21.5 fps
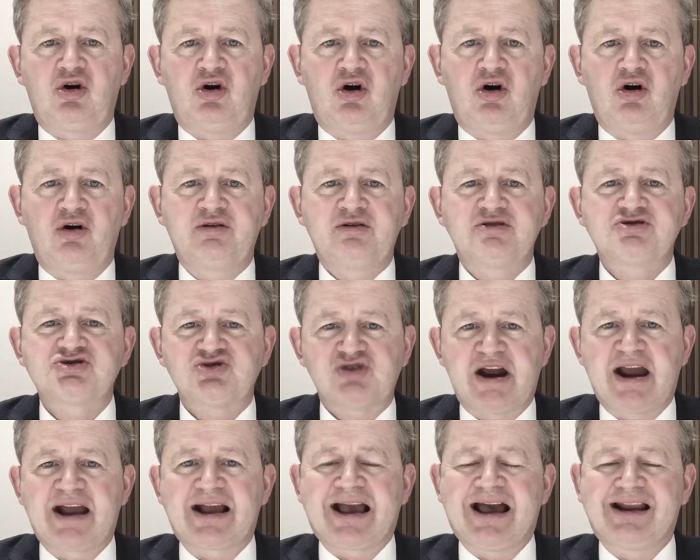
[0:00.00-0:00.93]
on
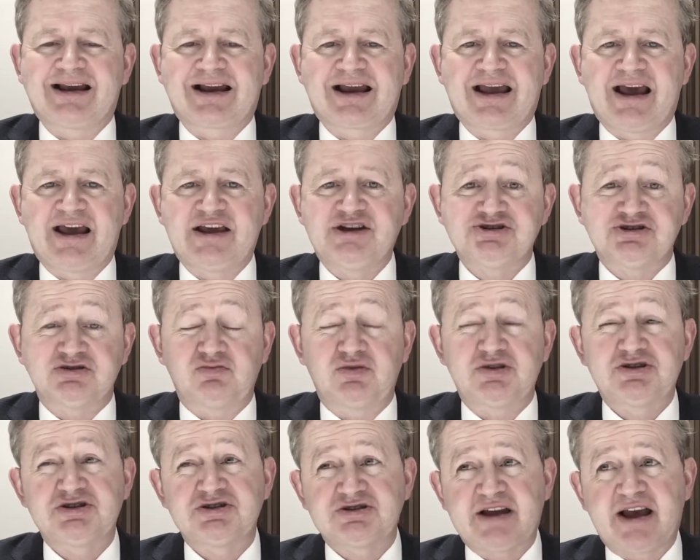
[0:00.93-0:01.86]
track allocation,
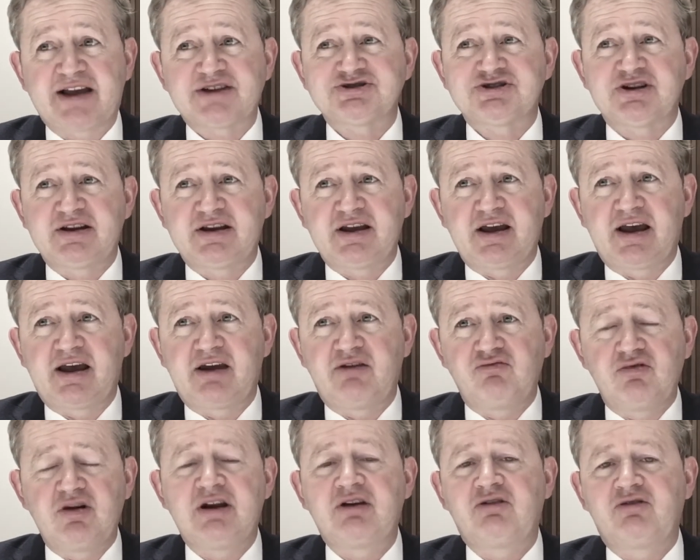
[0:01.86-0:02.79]
which is actually
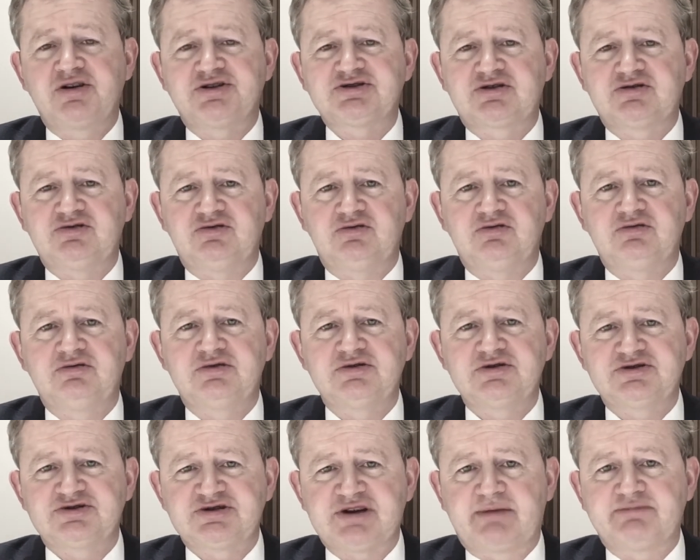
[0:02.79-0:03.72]
a really critical
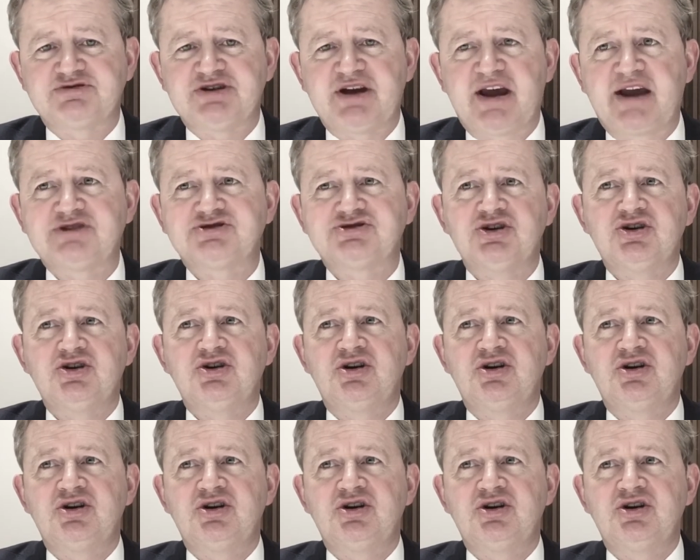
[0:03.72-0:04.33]
subject.